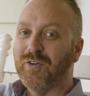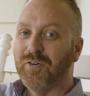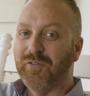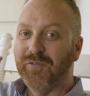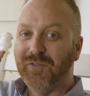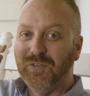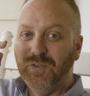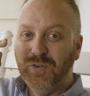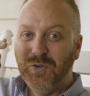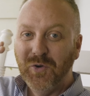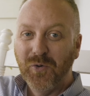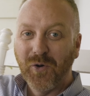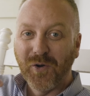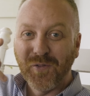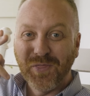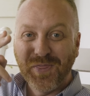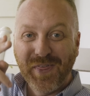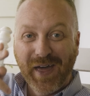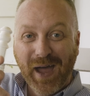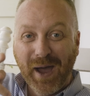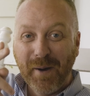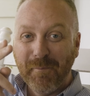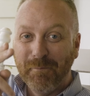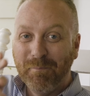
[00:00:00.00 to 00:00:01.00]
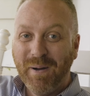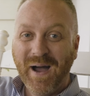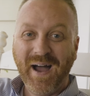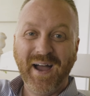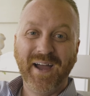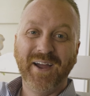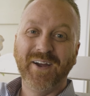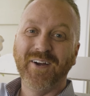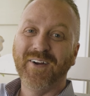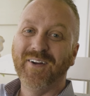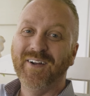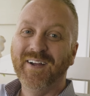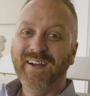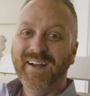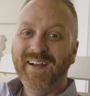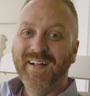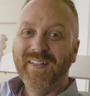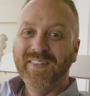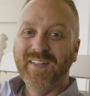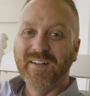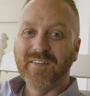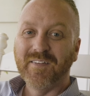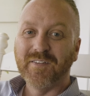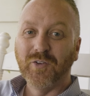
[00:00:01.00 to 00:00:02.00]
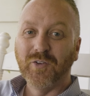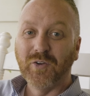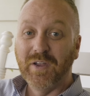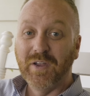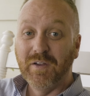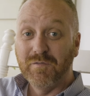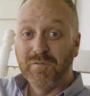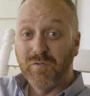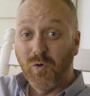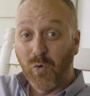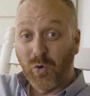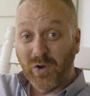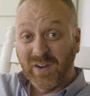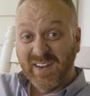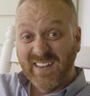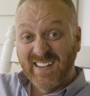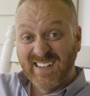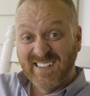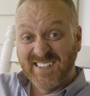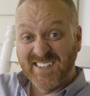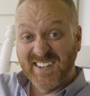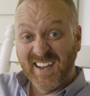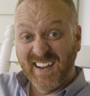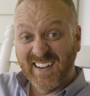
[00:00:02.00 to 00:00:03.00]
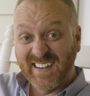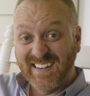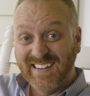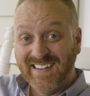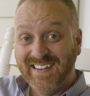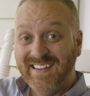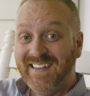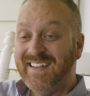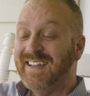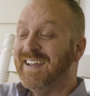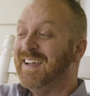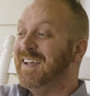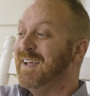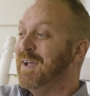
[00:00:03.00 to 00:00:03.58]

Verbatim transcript: or if you are that buyer that's looking for Kentucky,